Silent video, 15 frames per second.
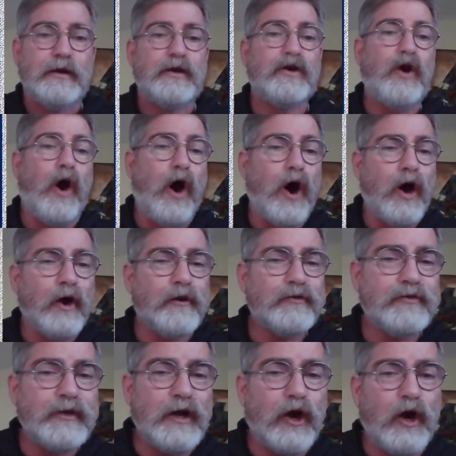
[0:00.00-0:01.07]

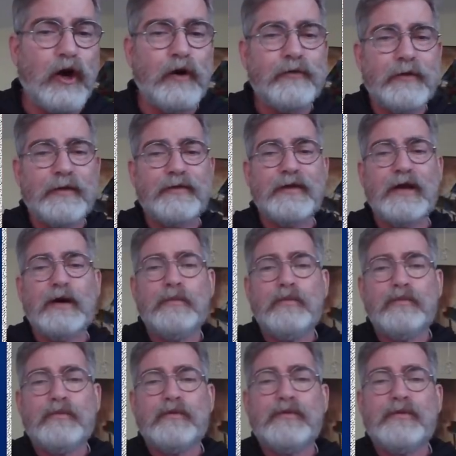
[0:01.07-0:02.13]
caused the earth and
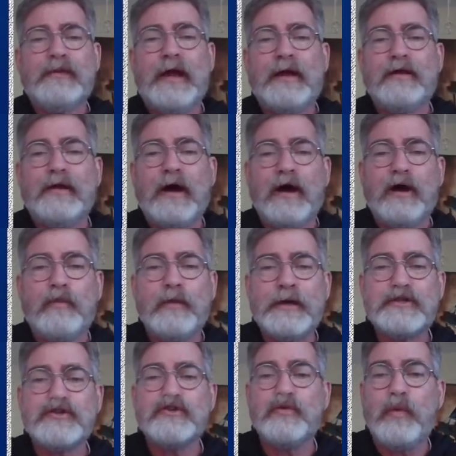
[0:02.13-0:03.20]
them that, uh,
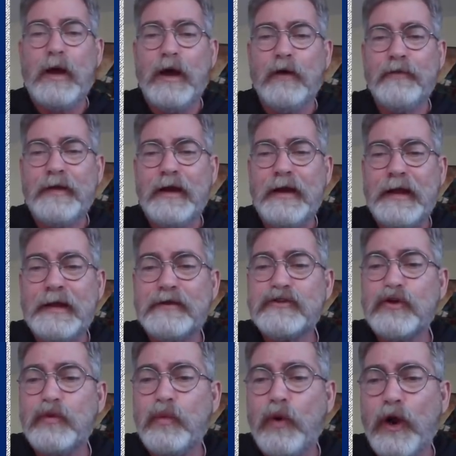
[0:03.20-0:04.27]
which dwell therein
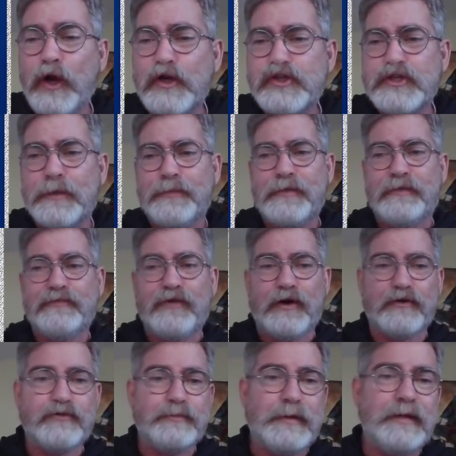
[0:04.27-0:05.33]
to worship the
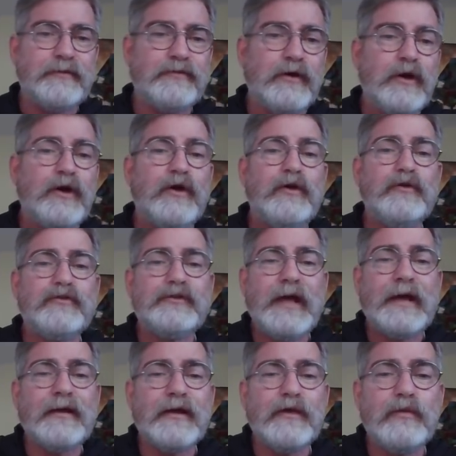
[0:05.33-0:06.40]
first beast, whose
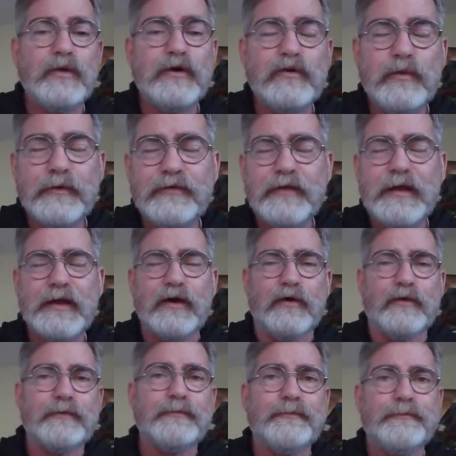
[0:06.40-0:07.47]
deadly wound was
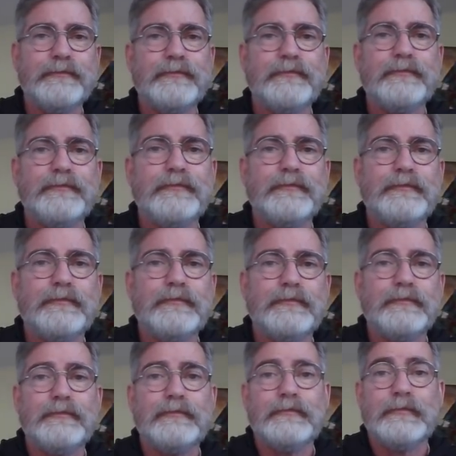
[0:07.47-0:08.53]
healed.
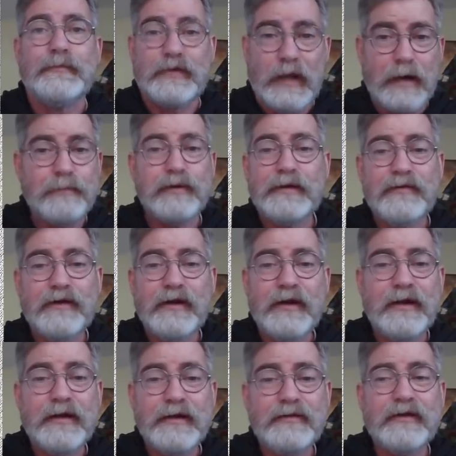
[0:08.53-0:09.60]
I believe they're
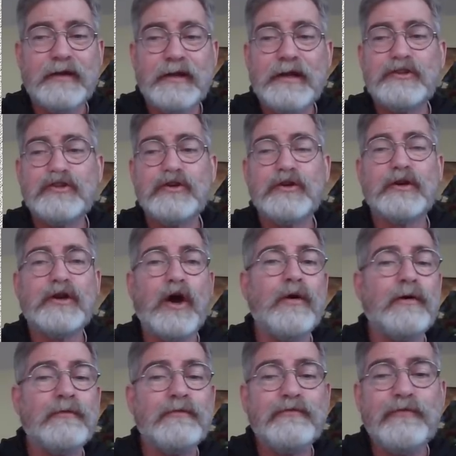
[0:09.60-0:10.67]
going to, he's going to get you to
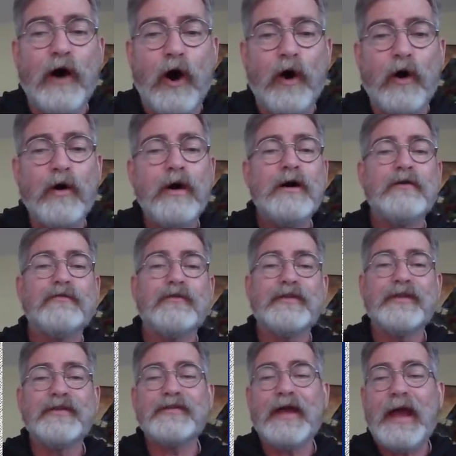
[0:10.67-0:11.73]
go and fall for
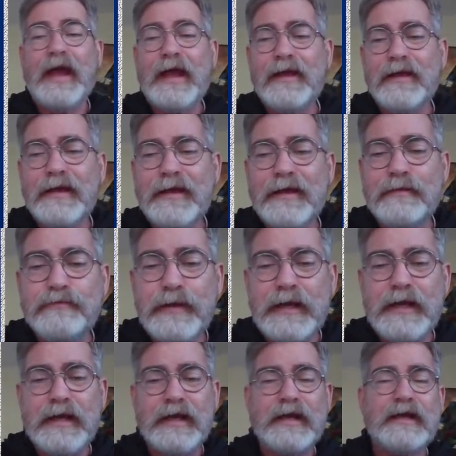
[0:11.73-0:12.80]
this alien
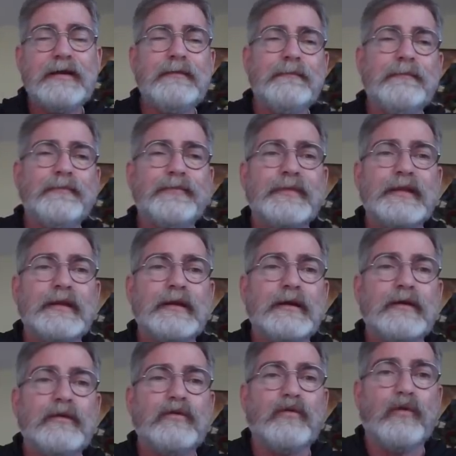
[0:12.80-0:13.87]
being,
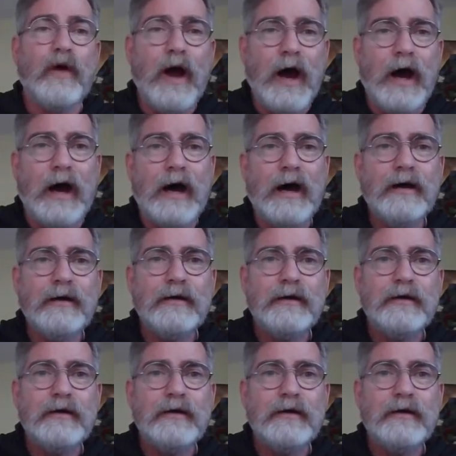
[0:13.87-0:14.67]
Ra.